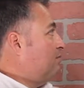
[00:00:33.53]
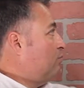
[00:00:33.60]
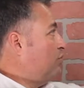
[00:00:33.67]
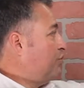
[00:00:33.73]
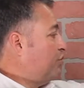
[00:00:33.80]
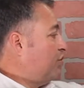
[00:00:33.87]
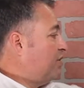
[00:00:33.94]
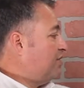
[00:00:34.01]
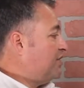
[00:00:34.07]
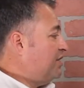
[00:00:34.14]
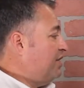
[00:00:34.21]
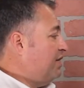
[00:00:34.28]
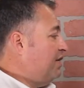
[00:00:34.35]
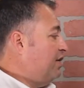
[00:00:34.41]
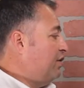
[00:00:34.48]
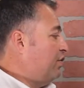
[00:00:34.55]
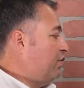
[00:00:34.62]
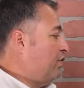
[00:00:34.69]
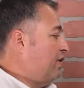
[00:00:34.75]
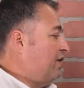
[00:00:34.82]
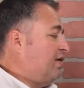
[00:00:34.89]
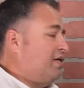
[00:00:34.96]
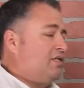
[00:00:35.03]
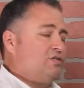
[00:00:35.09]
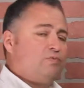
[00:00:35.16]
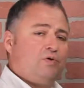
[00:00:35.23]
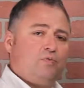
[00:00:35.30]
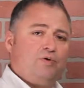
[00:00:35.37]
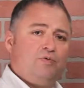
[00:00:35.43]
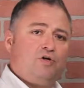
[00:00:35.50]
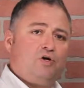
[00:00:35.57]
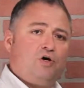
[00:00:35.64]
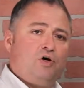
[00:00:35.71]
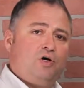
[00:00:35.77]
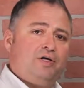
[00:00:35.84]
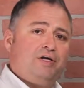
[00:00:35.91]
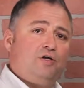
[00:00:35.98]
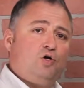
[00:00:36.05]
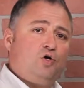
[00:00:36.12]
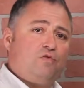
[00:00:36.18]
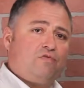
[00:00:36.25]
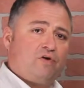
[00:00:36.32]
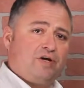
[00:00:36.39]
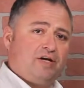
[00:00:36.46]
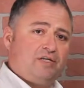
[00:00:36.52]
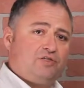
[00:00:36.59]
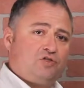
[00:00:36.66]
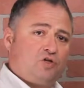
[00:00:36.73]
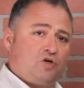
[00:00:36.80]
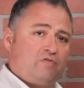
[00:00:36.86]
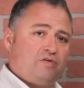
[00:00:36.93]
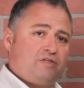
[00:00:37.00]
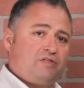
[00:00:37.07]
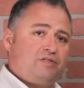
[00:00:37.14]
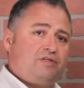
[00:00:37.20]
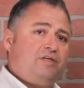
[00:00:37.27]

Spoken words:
what you're going to see here is what we would call an overhead service.